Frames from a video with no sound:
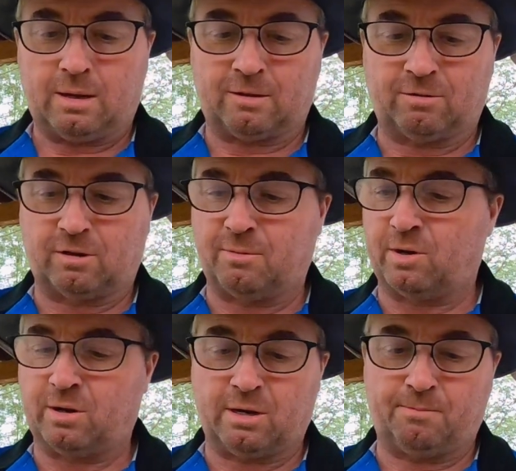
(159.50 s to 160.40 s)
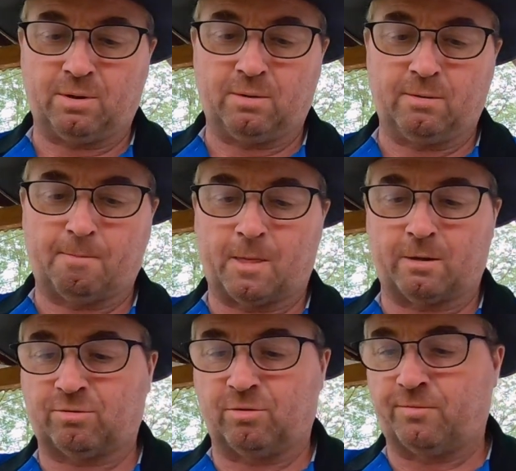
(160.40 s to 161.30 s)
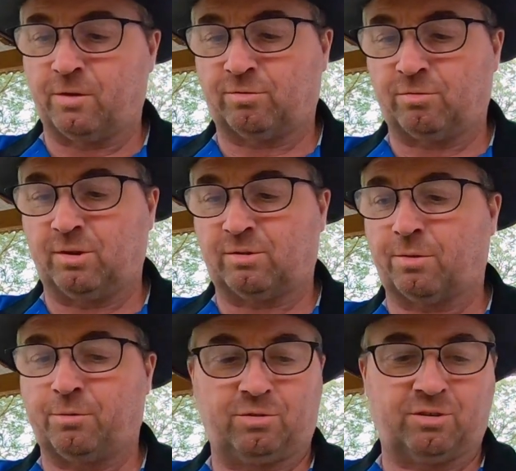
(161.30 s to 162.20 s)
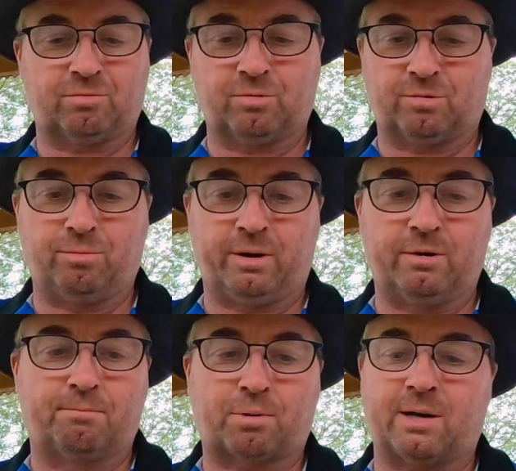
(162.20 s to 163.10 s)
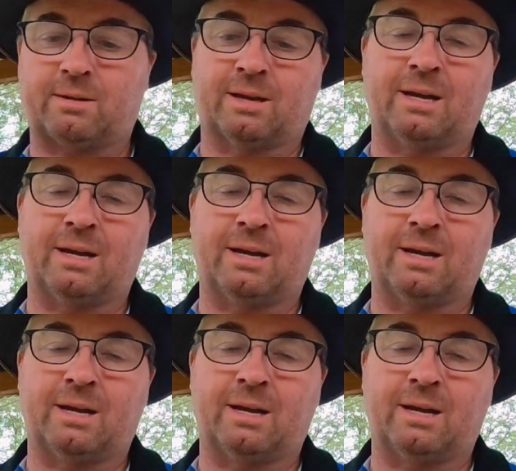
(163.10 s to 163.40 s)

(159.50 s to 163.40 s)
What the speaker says: At the time I first saw this, I thought this was a really good product.